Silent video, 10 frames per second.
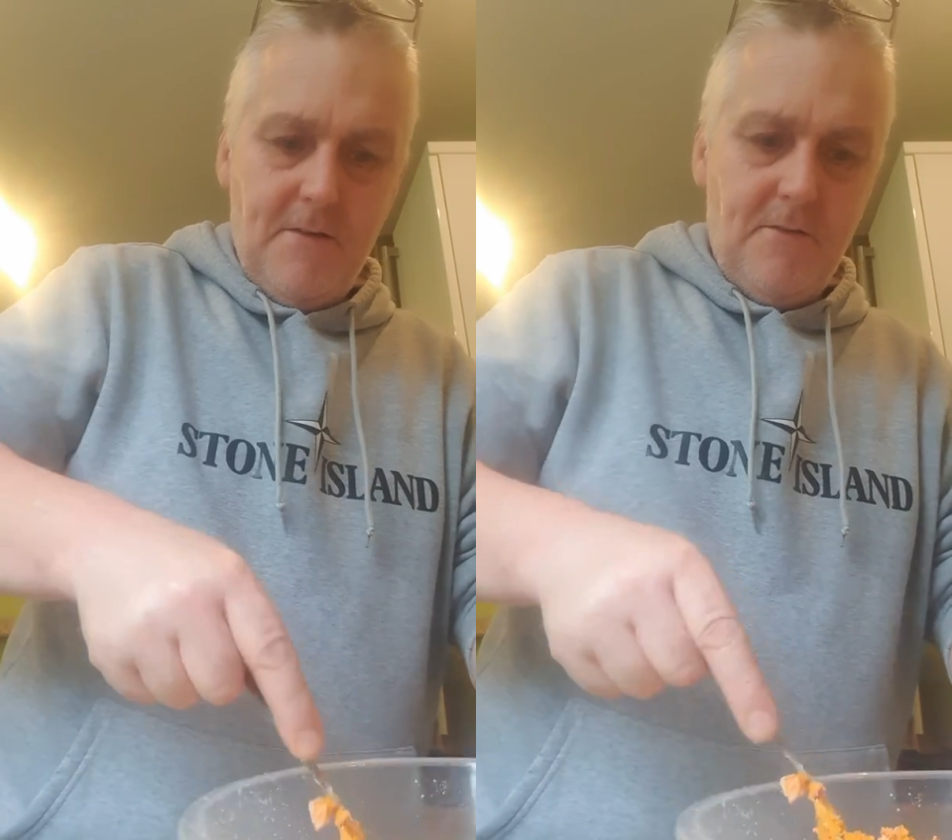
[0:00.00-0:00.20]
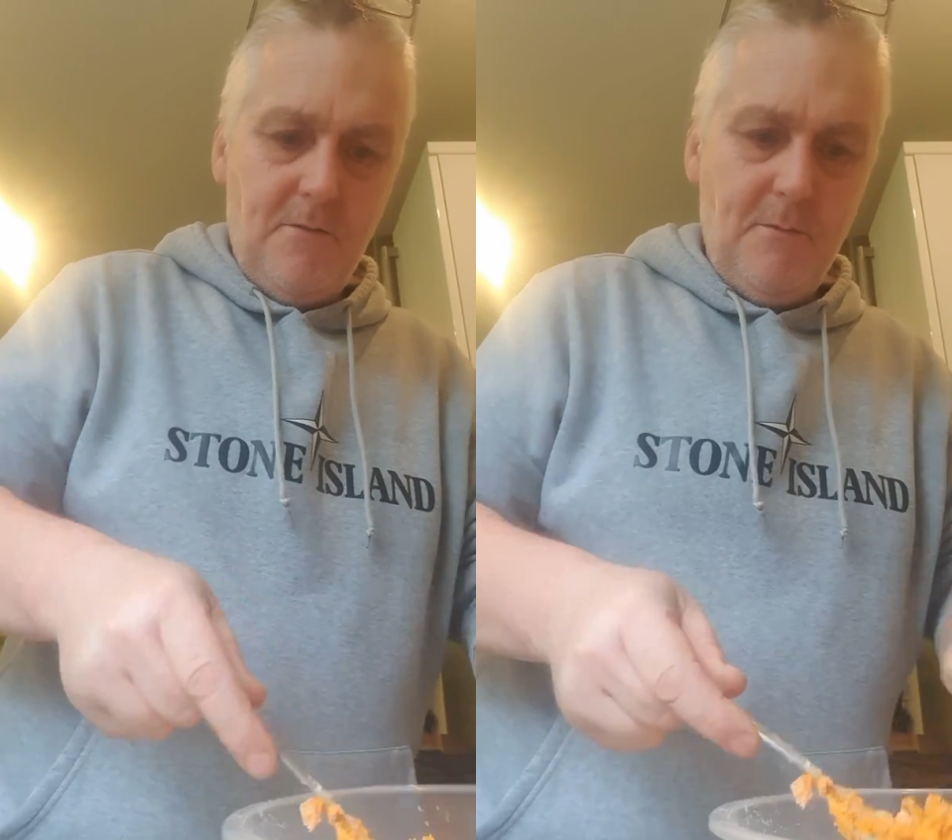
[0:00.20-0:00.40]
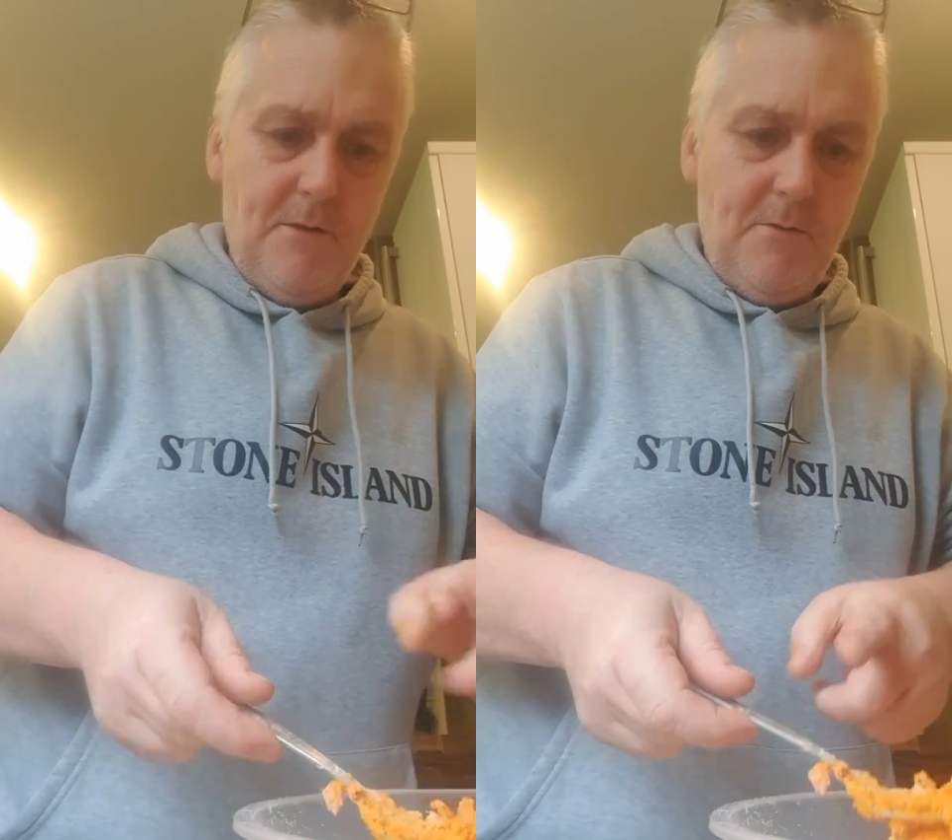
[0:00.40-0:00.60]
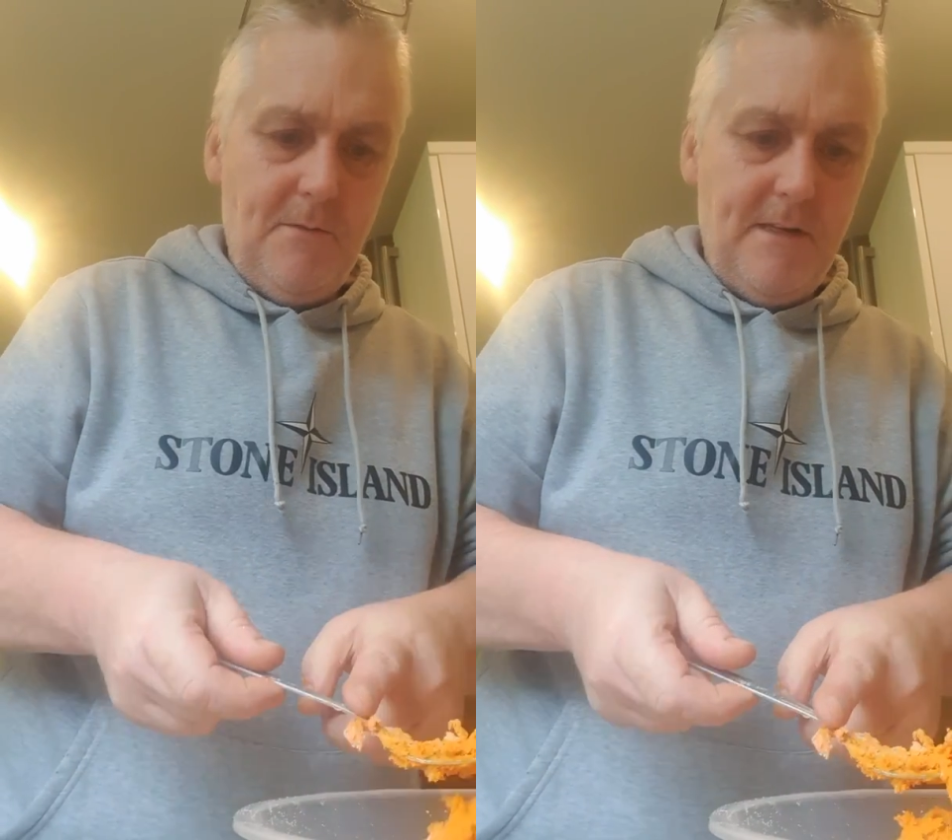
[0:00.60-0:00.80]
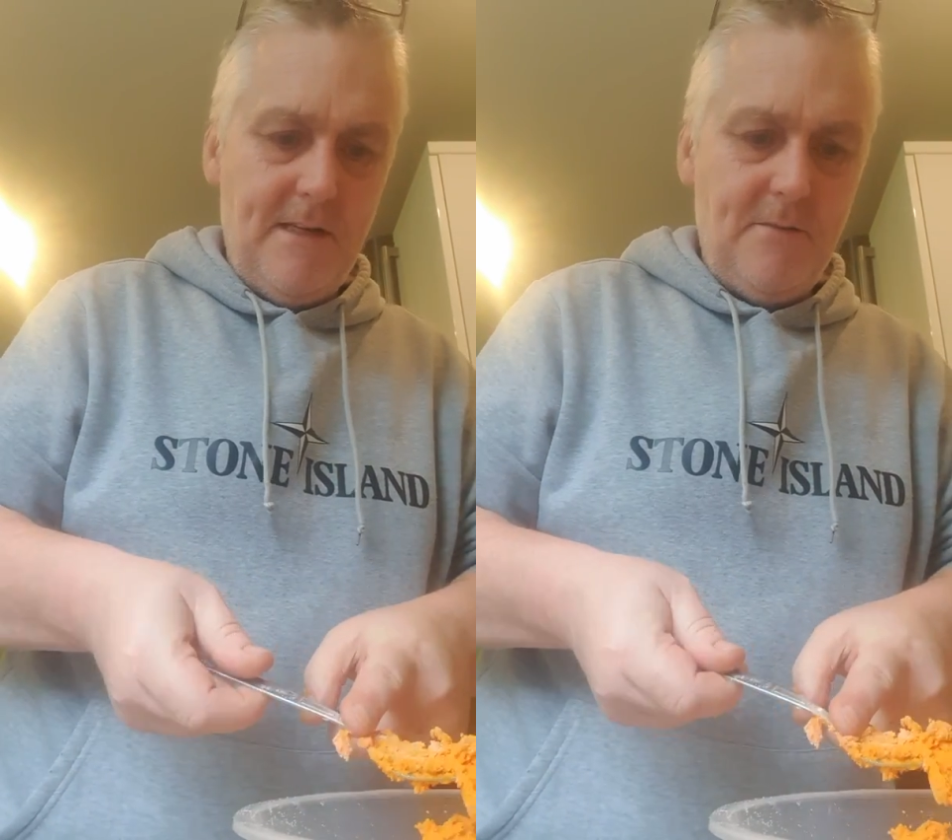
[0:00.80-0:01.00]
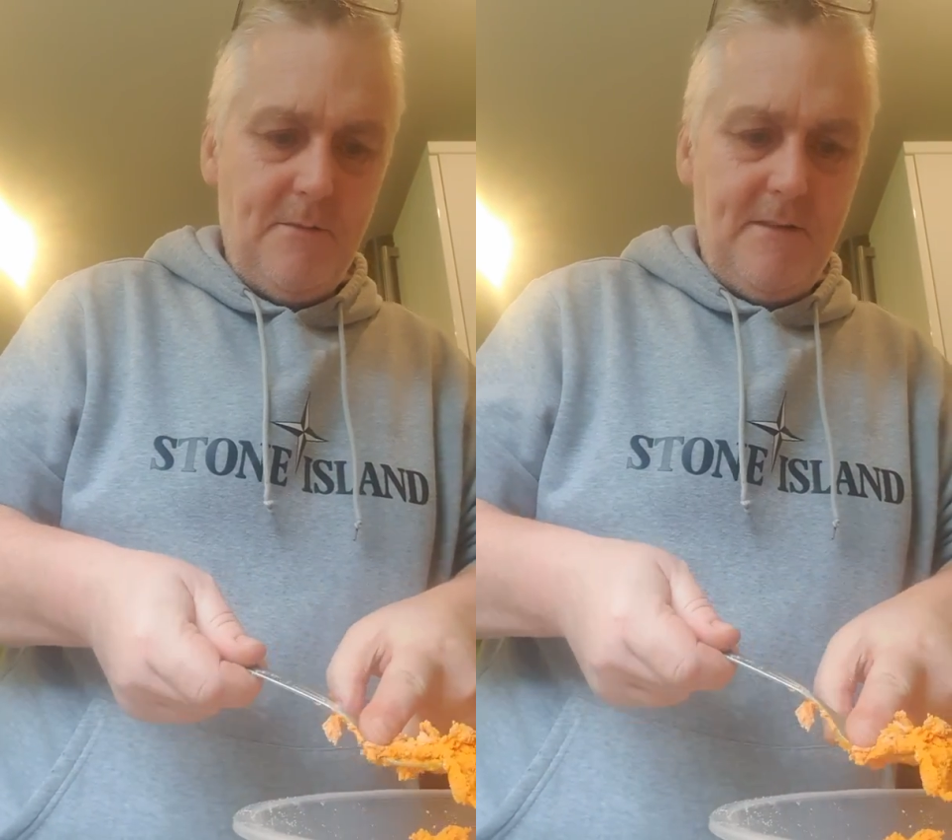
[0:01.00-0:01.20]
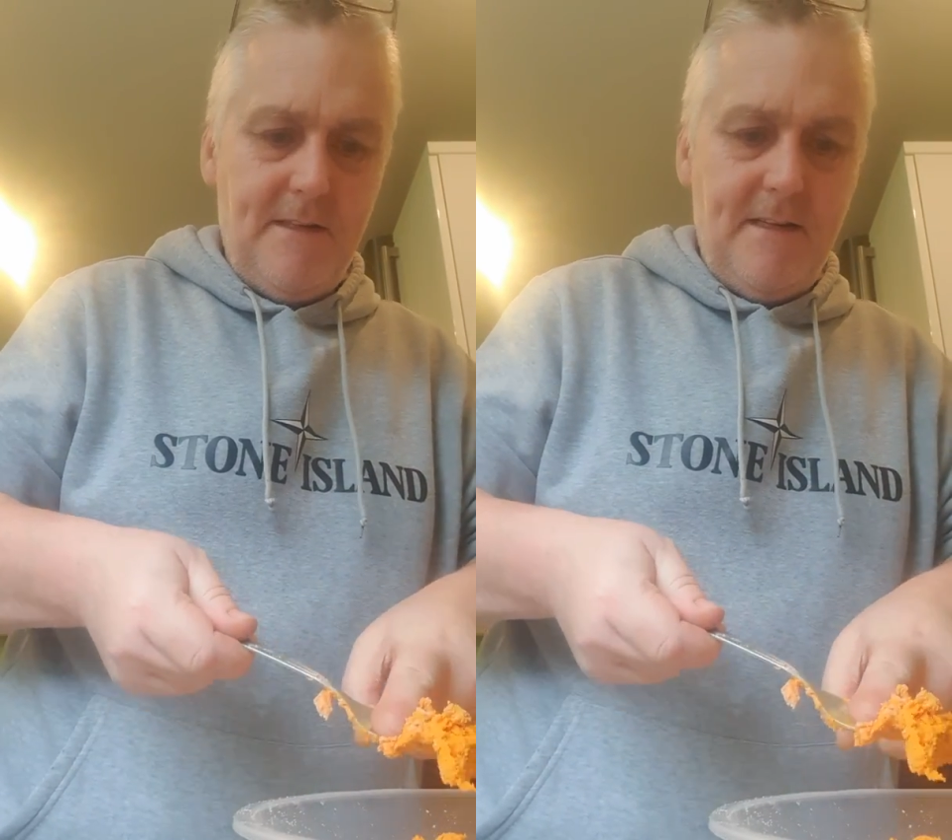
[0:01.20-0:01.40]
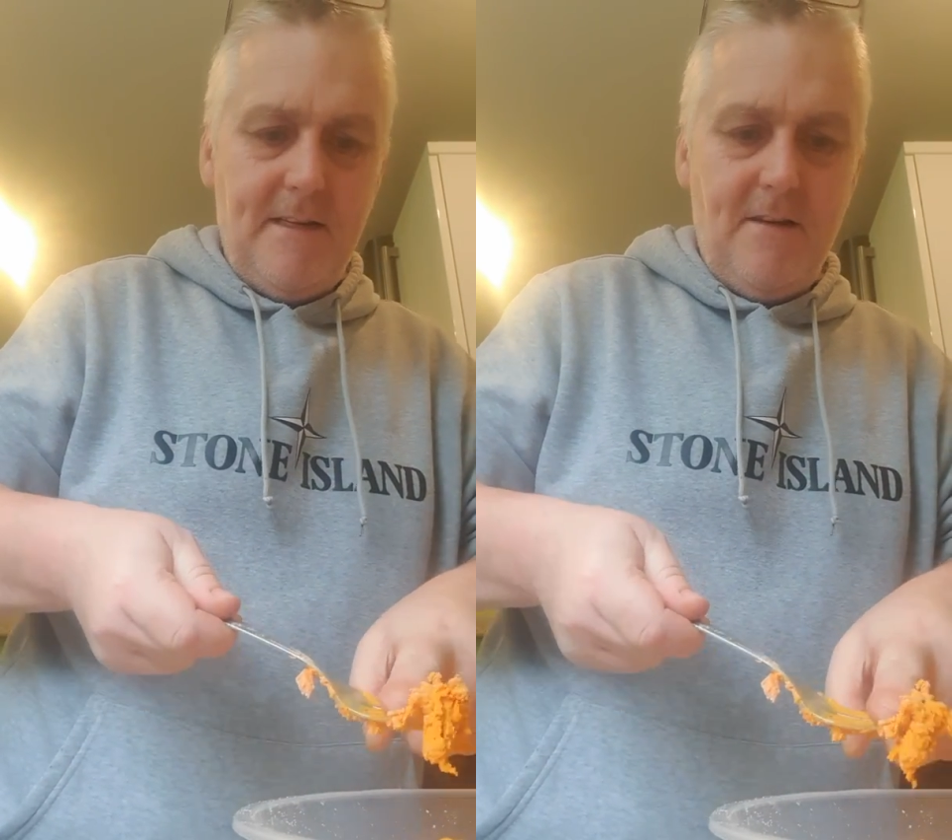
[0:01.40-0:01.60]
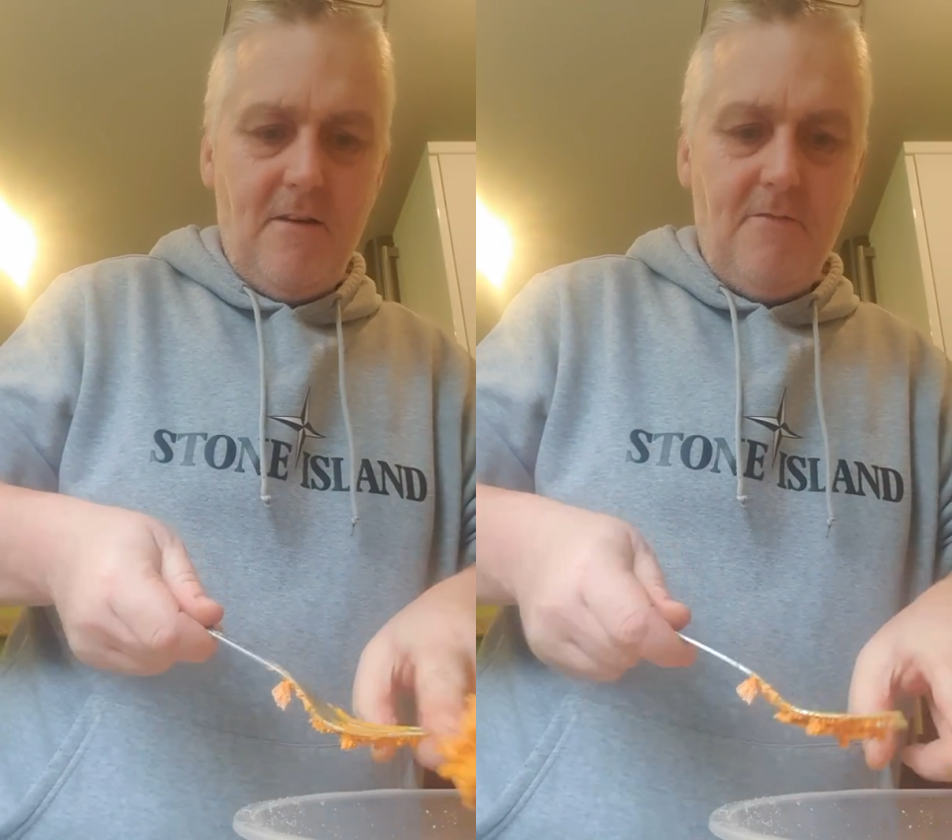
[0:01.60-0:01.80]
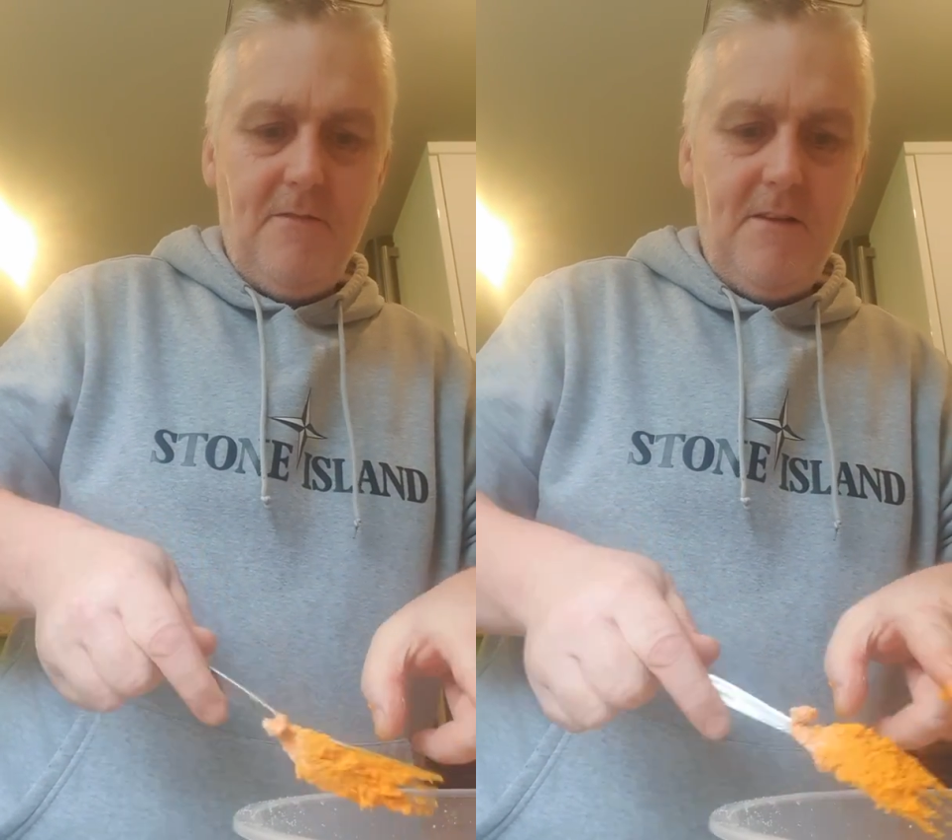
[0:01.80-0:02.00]
So what we do now is we take it
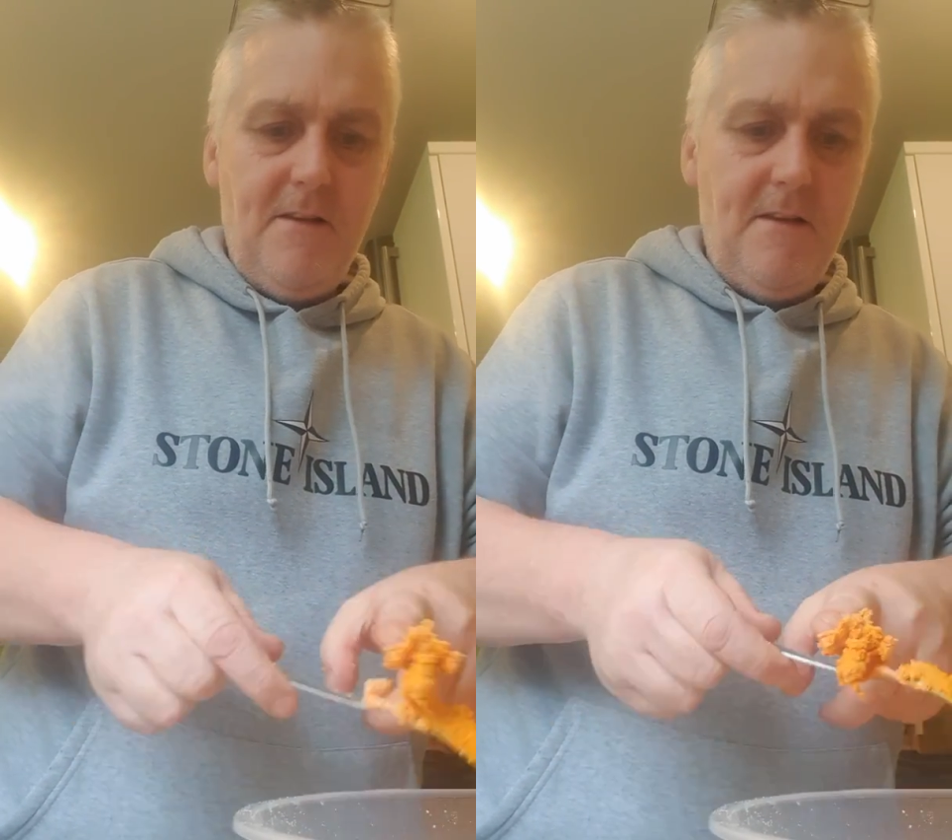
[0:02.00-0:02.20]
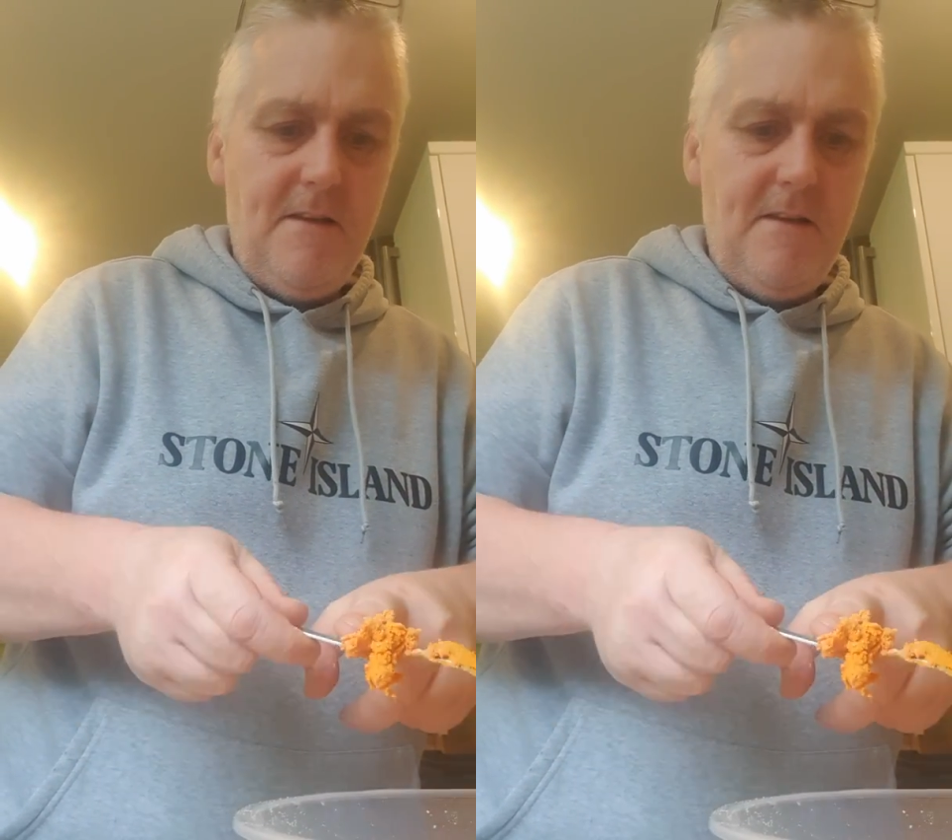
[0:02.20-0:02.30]
off the